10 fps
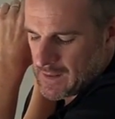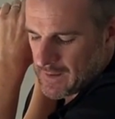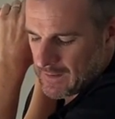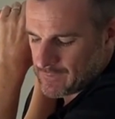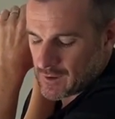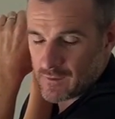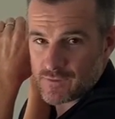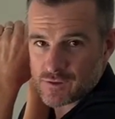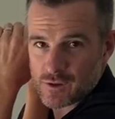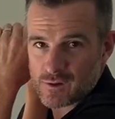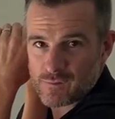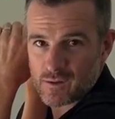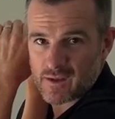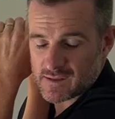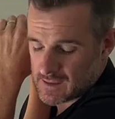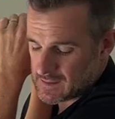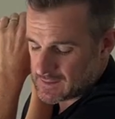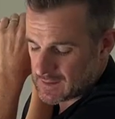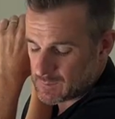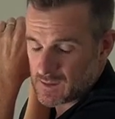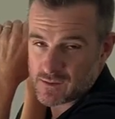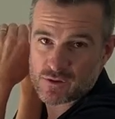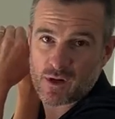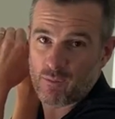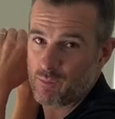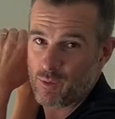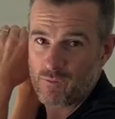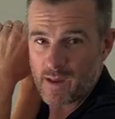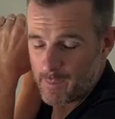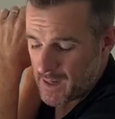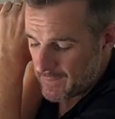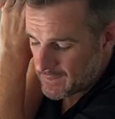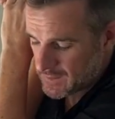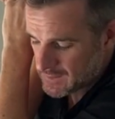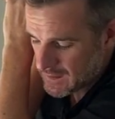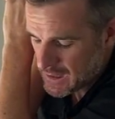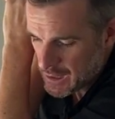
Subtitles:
they have to go for surgery for things like discectomies to try and remove that part of the disc.